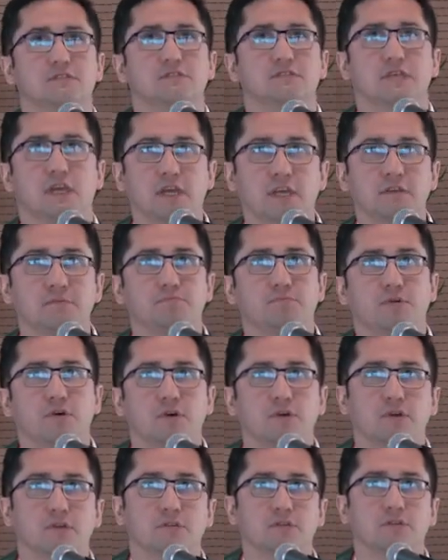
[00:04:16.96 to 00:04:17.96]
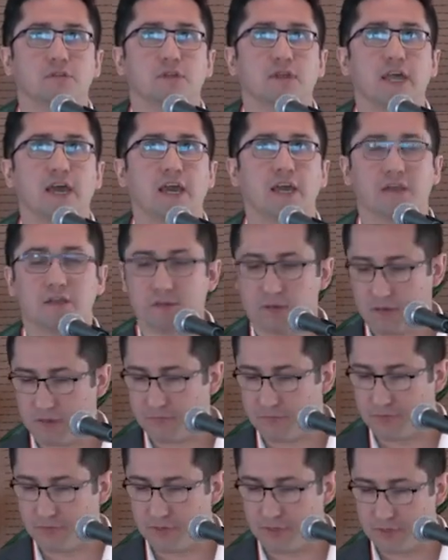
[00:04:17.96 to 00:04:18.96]
10.9
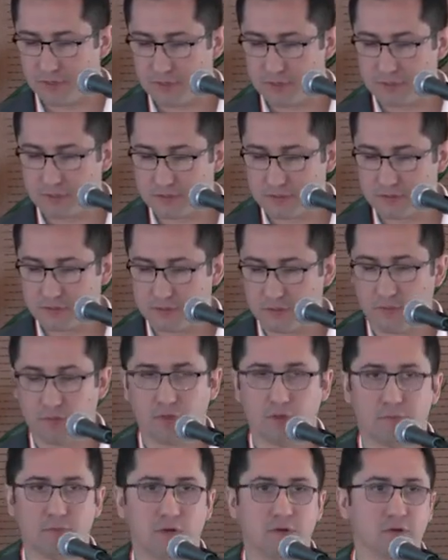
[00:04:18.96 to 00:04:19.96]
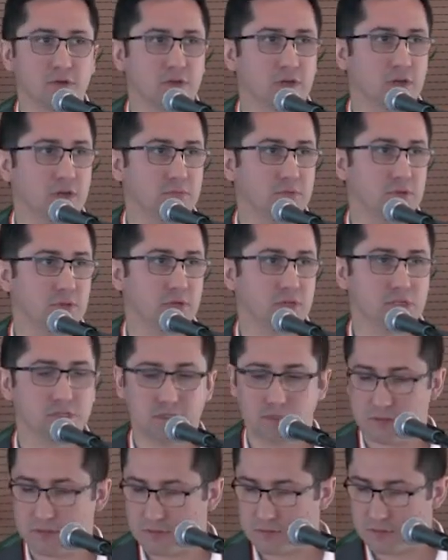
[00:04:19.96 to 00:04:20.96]
of the South America
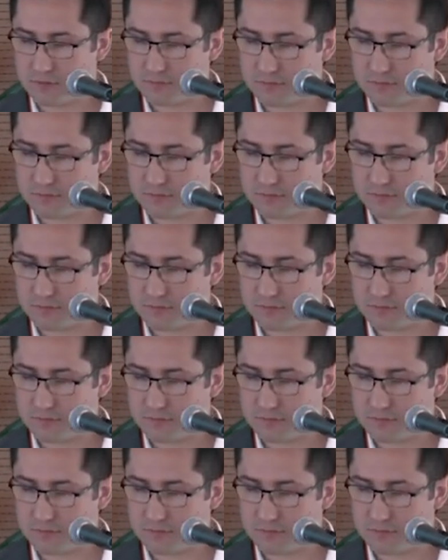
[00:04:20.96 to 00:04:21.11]
production.